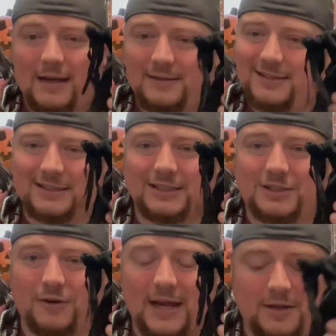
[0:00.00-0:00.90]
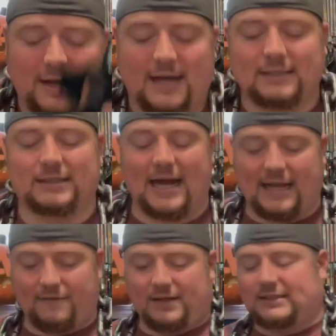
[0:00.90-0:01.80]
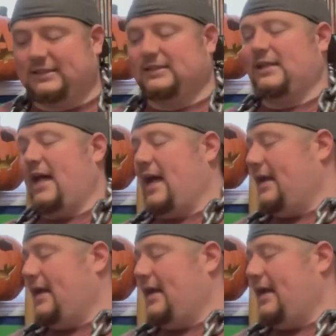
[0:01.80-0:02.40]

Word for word: this is great, you guys. I give it a, an